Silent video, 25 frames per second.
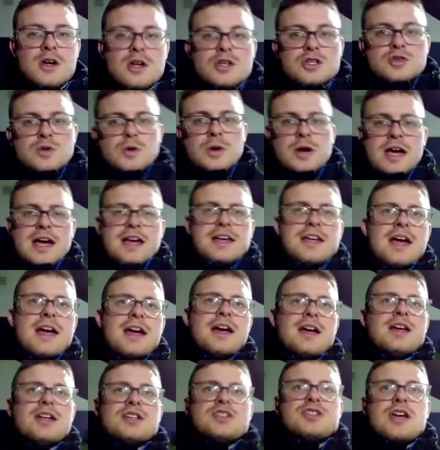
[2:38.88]
So, yeah,
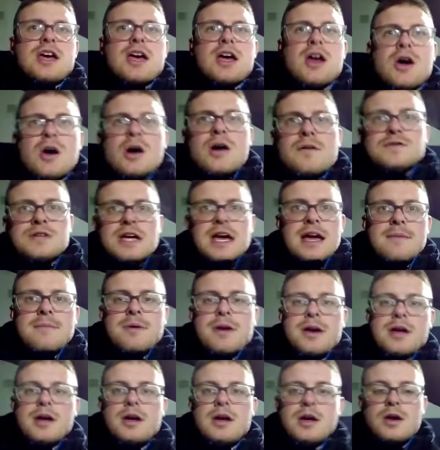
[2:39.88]
it's half time.
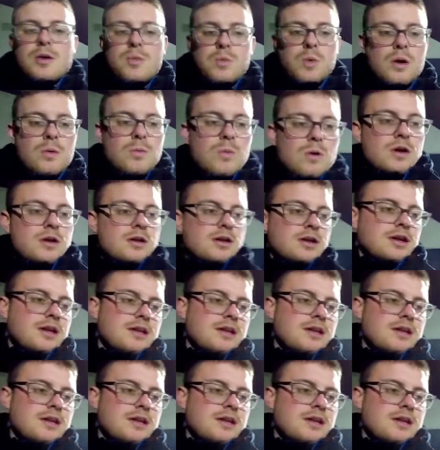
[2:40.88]
1-1.